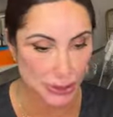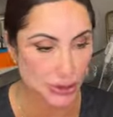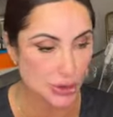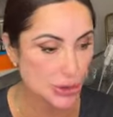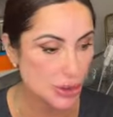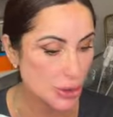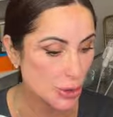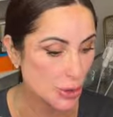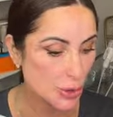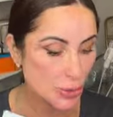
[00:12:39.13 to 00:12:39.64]

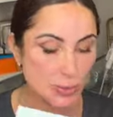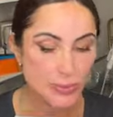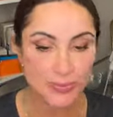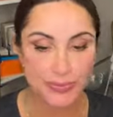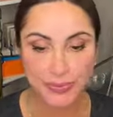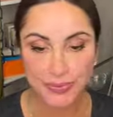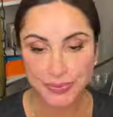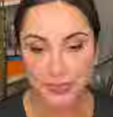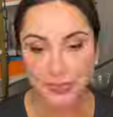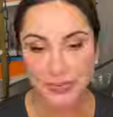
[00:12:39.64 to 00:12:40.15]
So
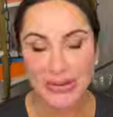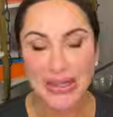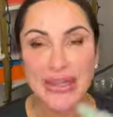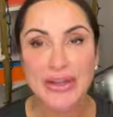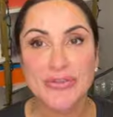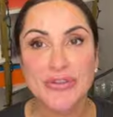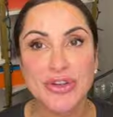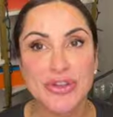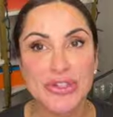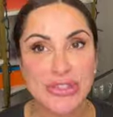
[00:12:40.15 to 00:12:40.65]

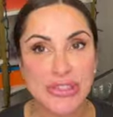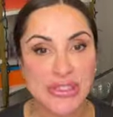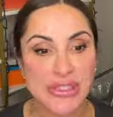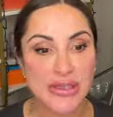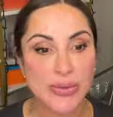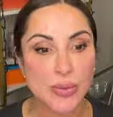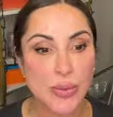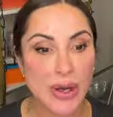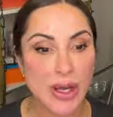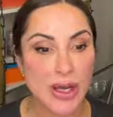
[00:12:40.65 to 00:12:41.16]
if you see
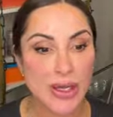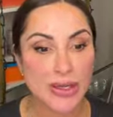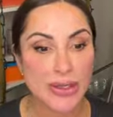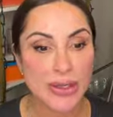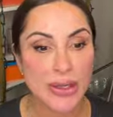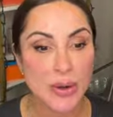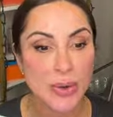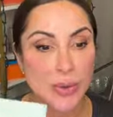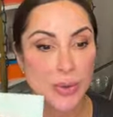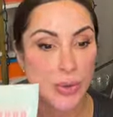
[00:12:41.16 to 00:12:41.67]
one
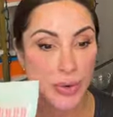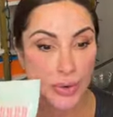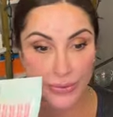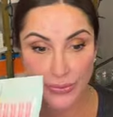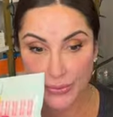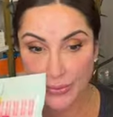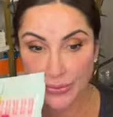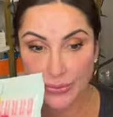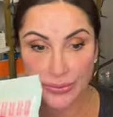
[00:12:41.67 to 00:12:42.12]
or